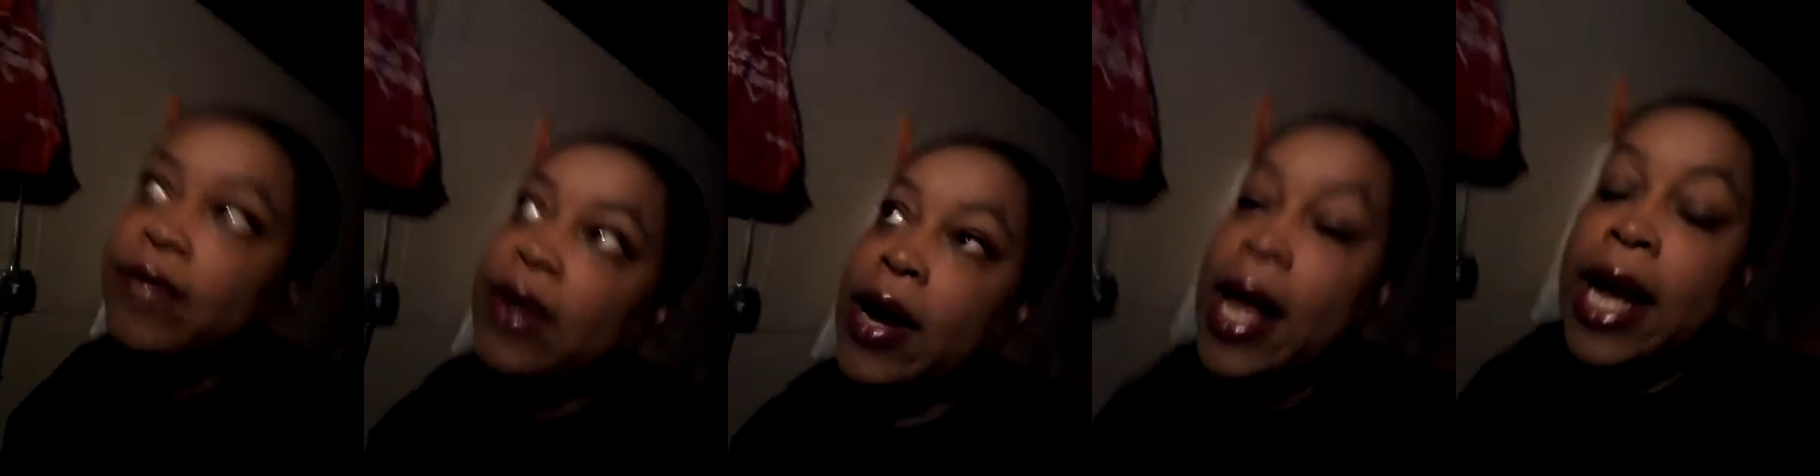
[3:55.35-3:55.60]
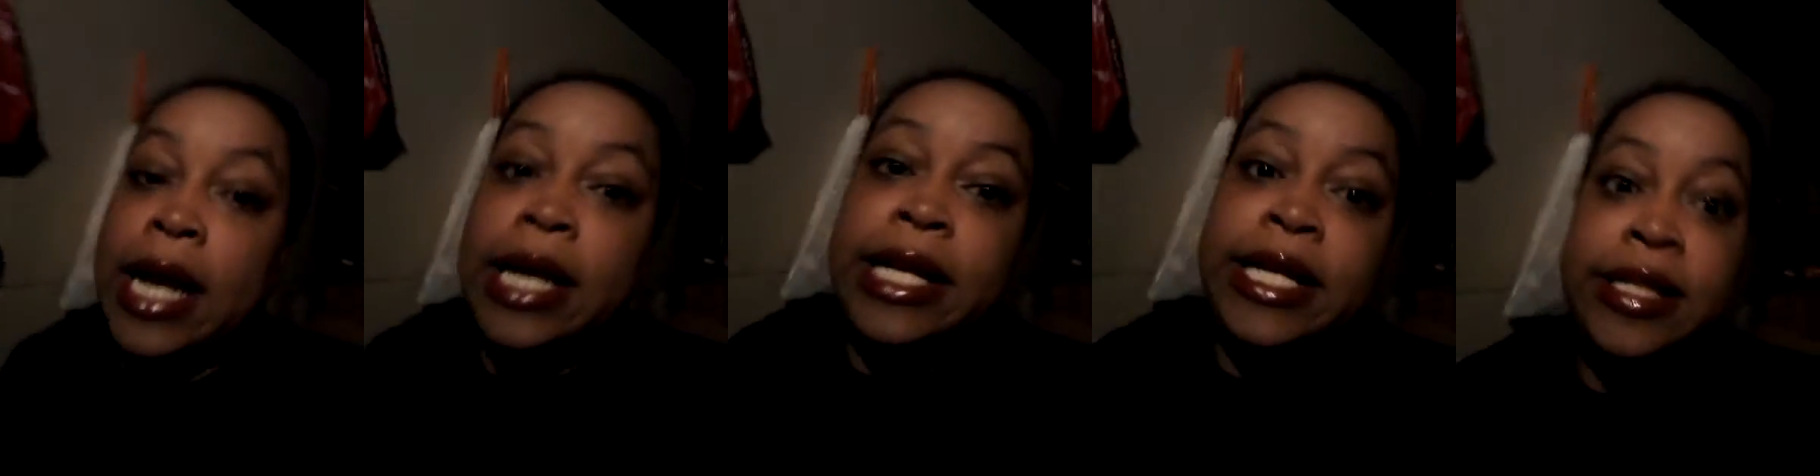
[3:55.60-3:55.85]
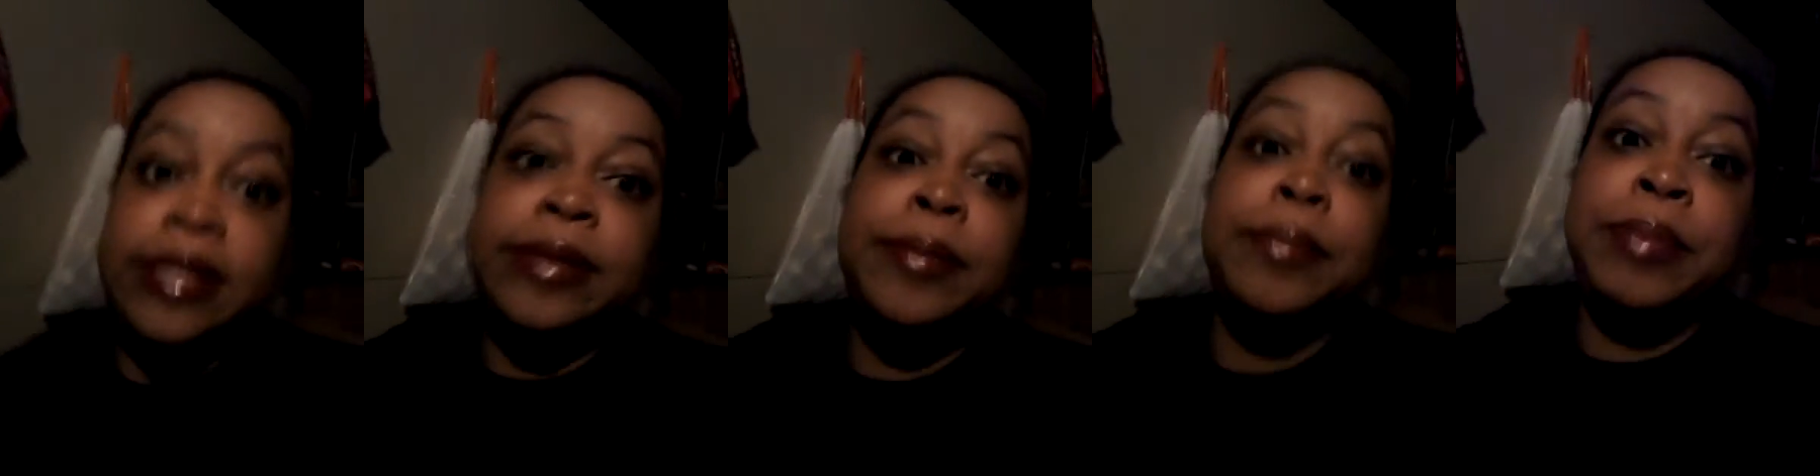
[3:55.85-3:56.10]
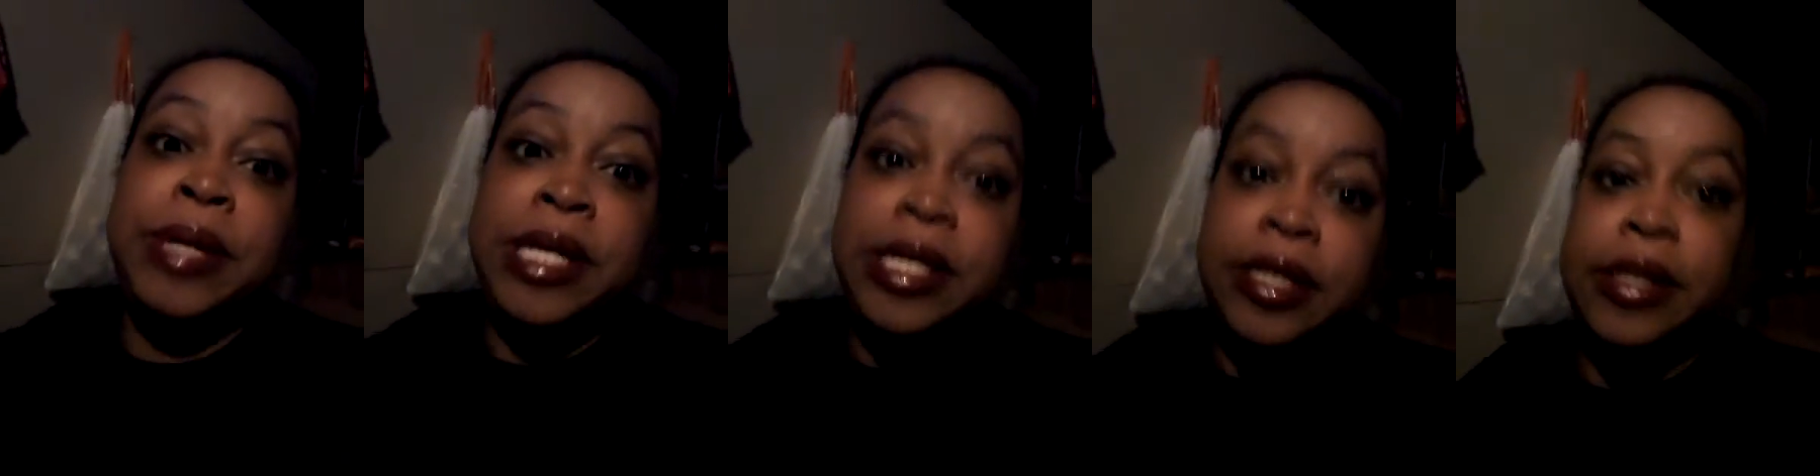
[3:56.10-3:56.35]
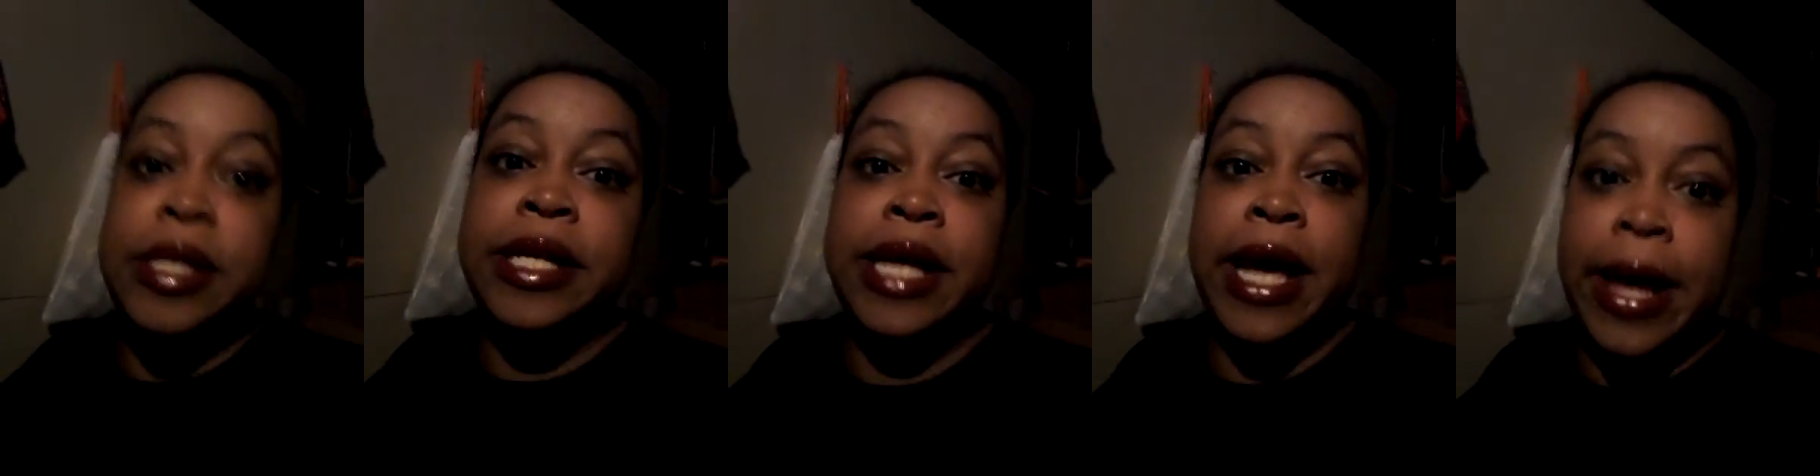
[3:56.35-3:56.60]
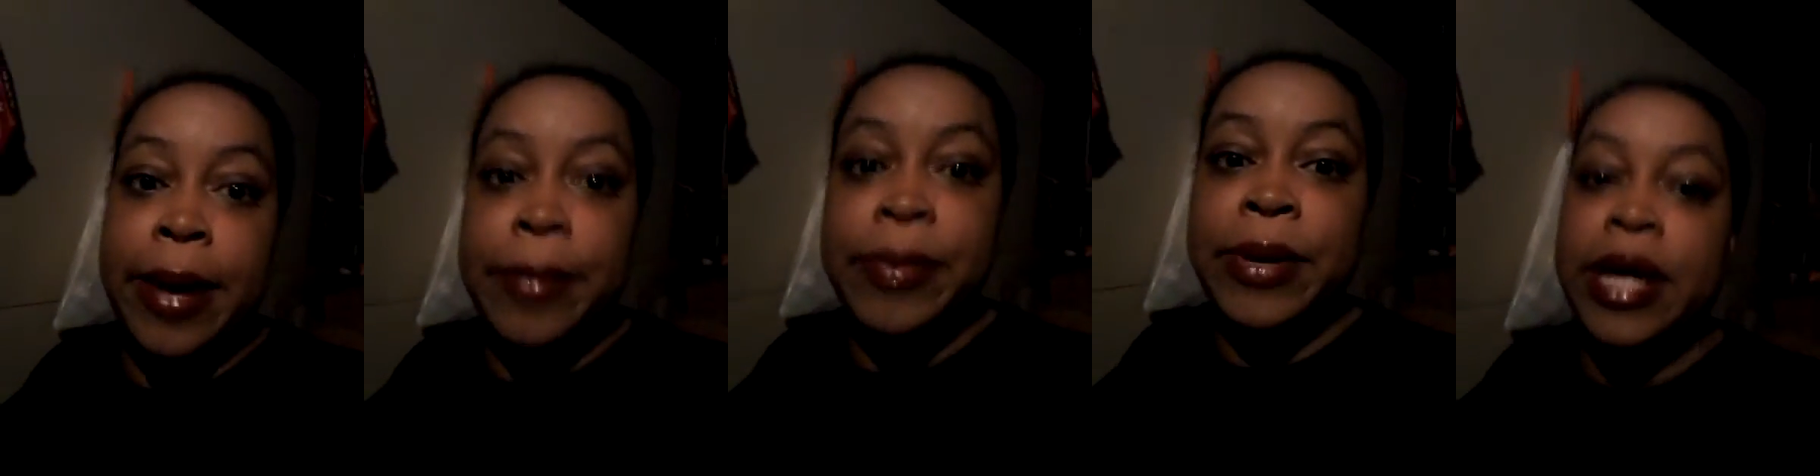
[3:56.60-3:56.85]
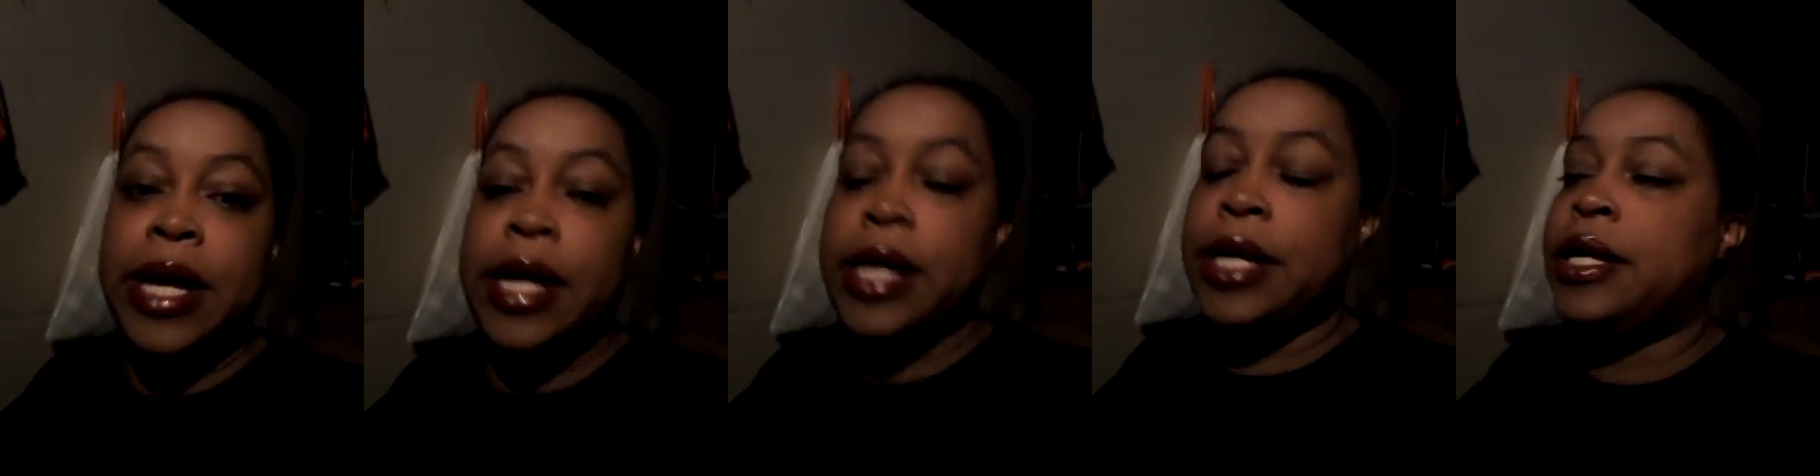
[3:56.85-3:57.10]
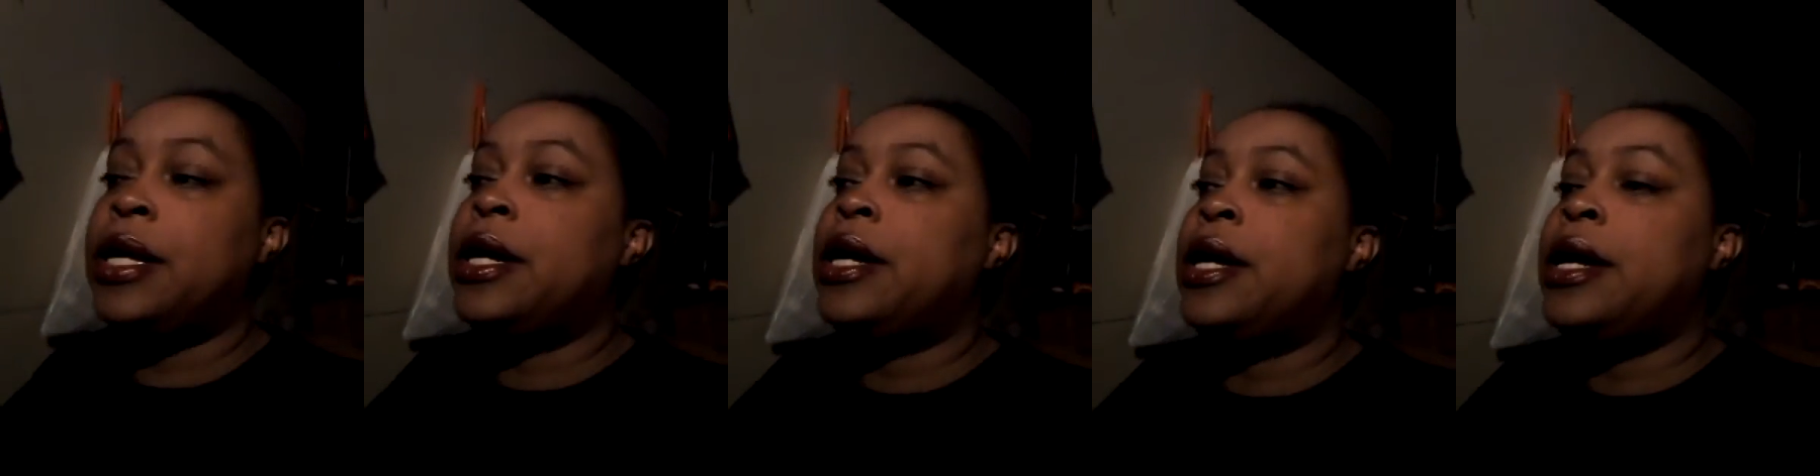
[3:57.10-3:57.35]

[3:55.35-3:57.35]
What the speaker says: I got to at least beat the campaign